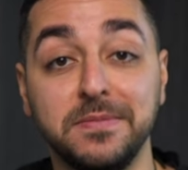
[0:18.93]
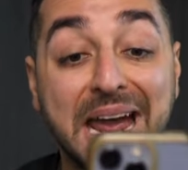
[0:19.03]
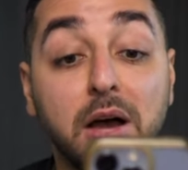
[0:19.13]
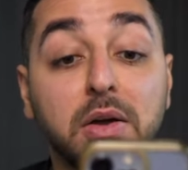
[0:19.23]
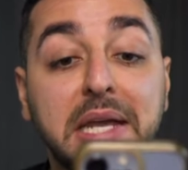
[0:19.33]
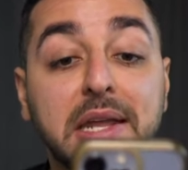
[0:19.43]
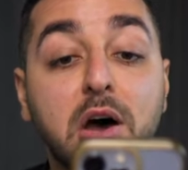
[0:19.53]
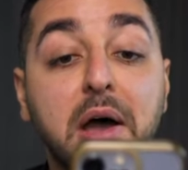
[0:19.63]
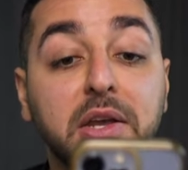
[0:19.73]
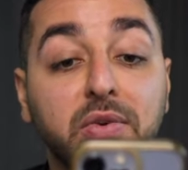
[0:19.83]
How can
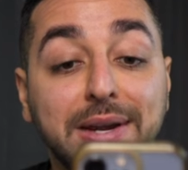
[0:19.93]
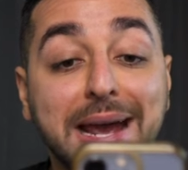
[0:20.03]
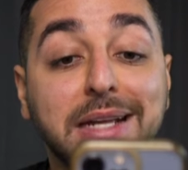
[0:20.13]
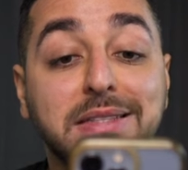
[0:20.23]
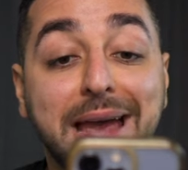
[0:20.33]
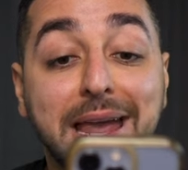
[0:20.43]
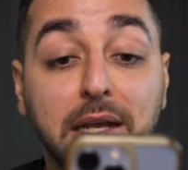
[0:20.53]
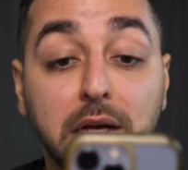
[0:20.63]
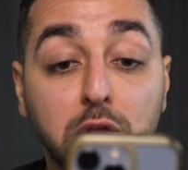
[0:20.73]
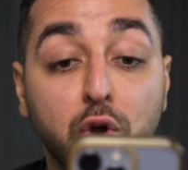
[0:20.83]
I create a
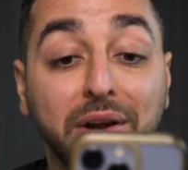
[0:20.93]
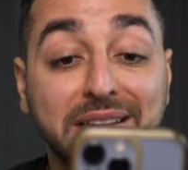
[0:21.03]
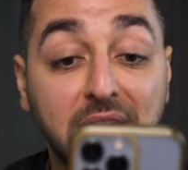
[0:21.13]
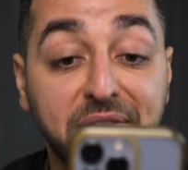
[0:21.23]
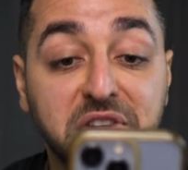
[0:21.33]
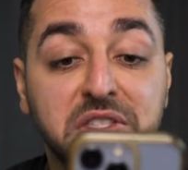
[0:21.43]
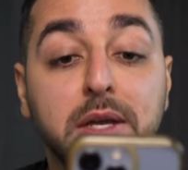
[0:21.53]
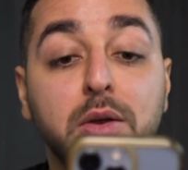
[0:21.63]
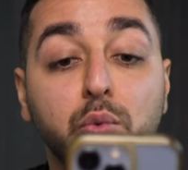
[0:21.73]
caloric deficit